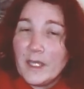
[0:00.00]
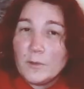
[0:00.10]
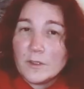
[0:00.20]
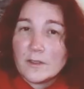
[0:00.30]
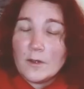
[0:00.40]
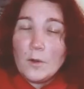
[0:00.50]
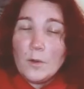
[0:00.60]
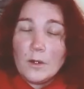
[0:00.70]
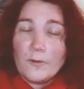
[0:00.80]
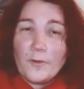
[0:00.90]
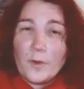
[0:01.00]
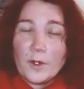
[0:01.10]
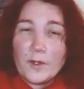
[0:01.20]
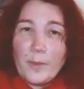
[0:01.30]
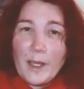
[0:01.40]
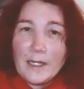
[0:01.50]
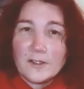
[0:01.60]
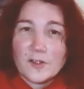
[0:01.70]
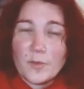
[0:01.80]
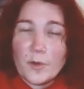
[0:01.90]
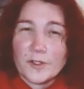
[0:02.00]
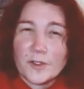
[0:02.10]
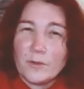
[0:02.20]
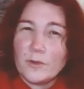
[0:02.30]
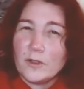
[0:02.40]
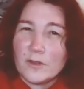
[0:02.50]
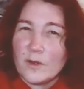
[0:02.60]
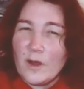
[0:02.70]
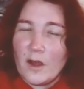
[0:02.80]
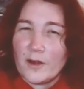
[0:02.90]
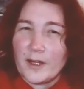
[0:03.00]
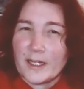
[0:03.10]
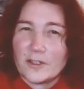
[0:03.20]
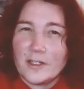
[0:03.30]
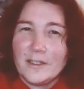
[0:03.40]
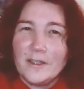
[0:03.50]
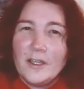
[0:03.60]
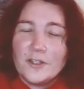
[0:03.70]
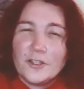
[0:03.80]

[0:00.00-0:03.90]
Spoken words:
And that was all for the balance report. So not so hard, actually.